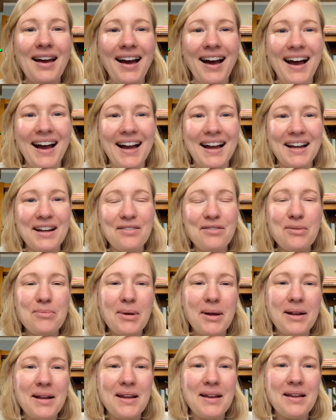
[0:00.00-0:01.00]
Hi,
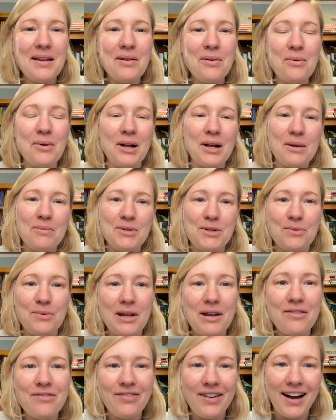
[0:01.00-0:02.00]
everybody. Welcome to
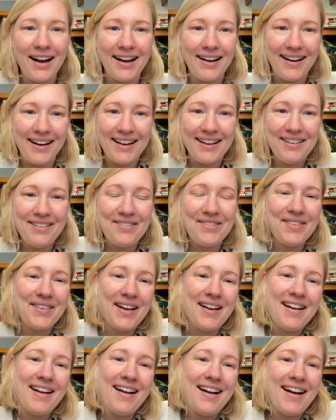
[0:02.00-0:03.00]
week 5.
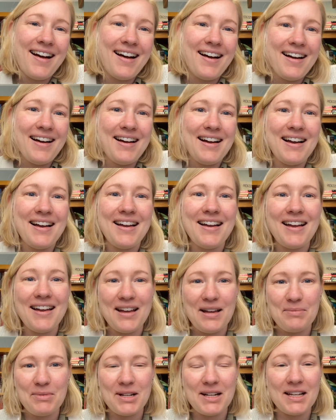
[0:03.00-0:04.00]
I
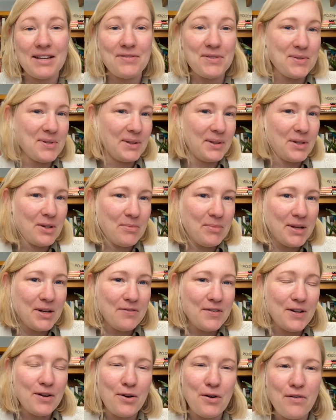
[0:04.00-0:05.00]
am going to give you a little bit
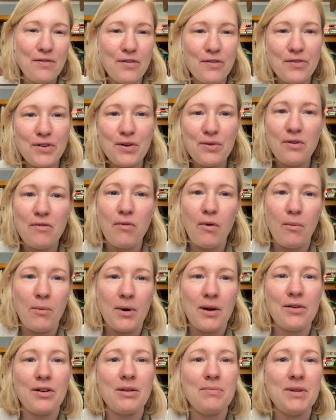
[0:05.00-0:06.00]
of an overview of what
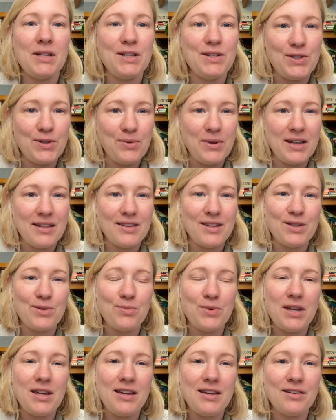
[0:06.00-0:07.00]
we're going to be doing
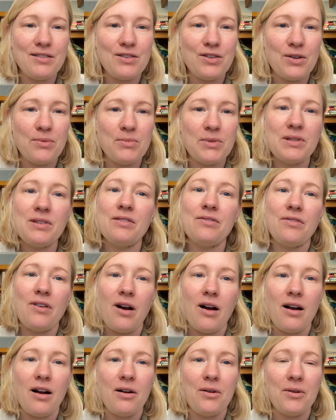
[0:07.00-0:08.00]
this week in terms of
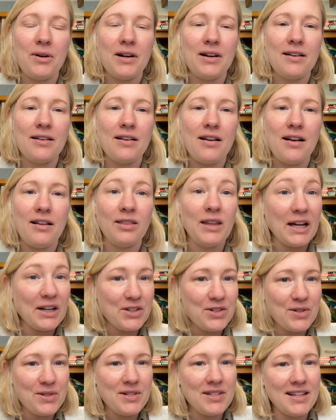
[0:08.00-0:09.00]
our
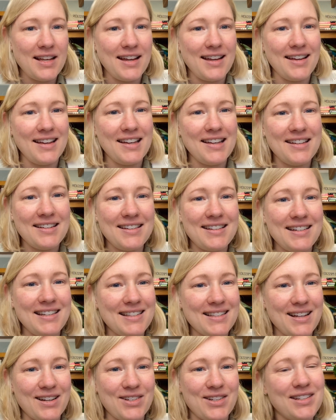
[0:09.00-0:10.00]
lectures and
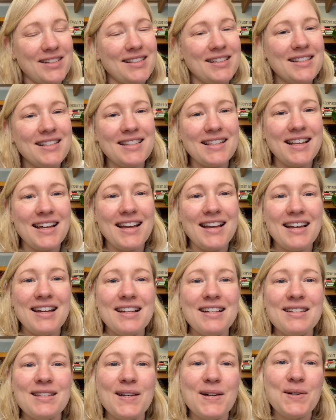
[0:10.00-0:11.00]
discussions.
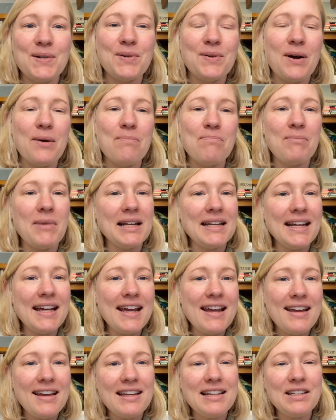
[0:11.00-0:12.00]
So
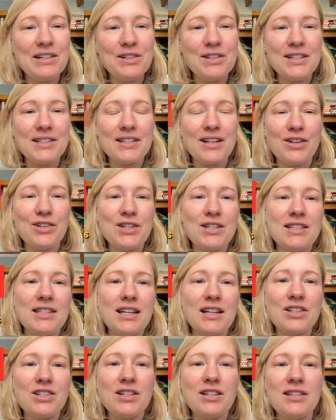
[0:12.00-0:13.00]
Monday in your discussion
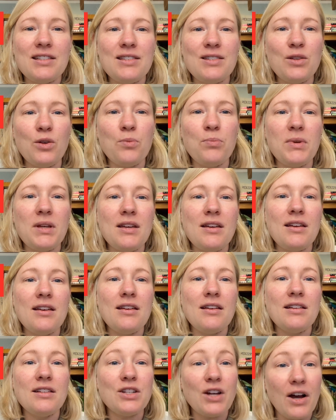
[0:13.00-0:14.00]
sections, you'll
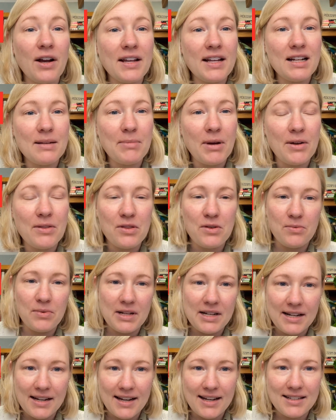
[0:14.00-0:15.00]
be talking about the
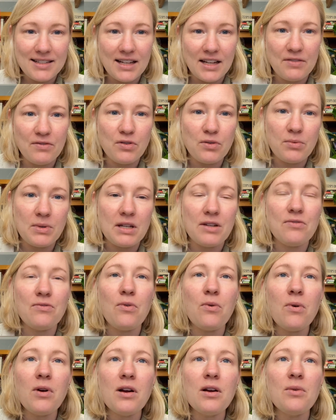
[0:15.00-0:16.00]
reading I assigned for week
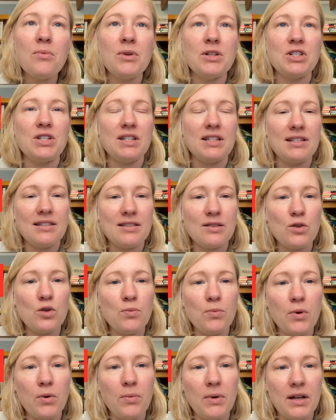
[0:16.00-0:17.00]
4, which is
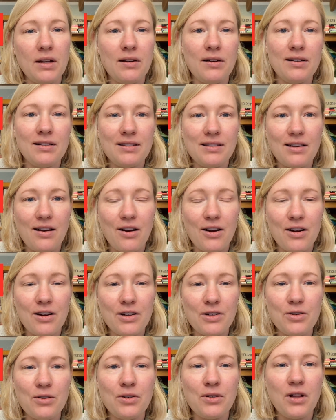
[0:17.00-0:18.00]
Cooper Wingert's
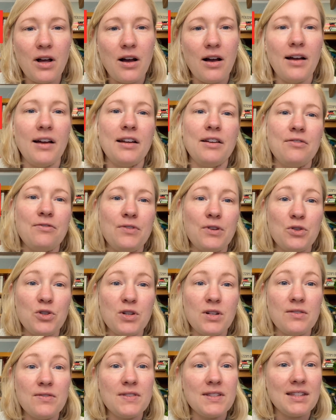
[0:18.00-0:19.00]
article on
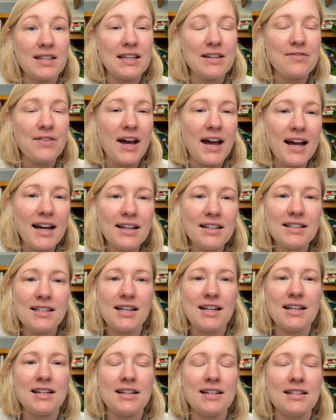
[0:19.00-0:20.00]
Fugitive Slave Act
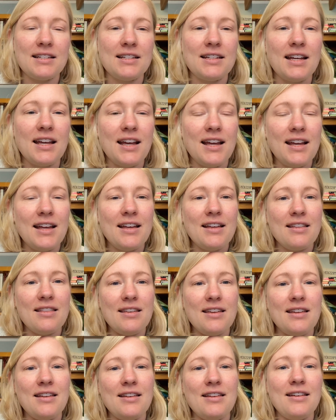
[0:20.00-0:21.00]
and
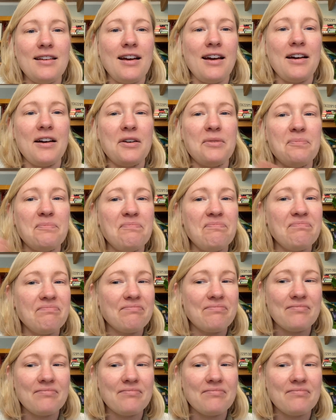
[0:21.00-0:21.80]
the kind